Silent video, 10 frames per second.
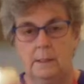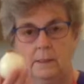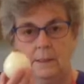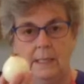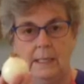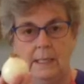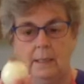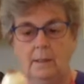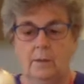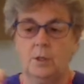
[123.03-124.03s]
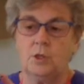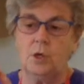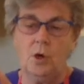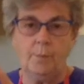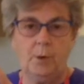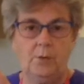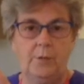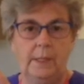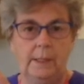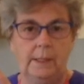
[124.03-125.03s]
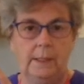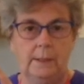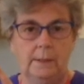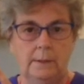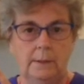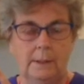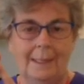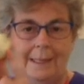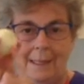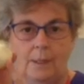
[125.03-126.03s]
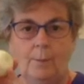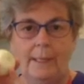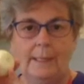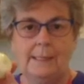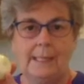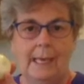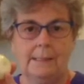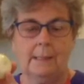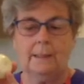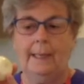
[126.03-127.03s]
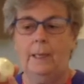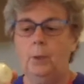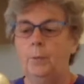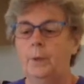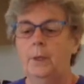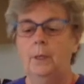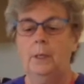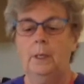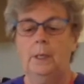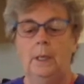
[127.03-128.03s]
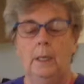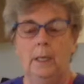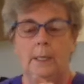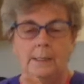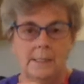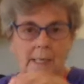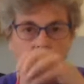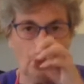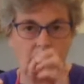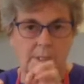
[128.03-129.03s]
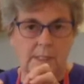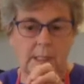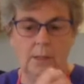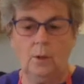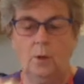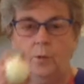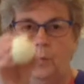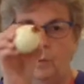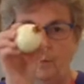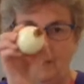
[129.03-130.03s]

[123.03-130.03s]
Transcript: take the top off the onion. Again, you might need adult help. Take all the skin off, but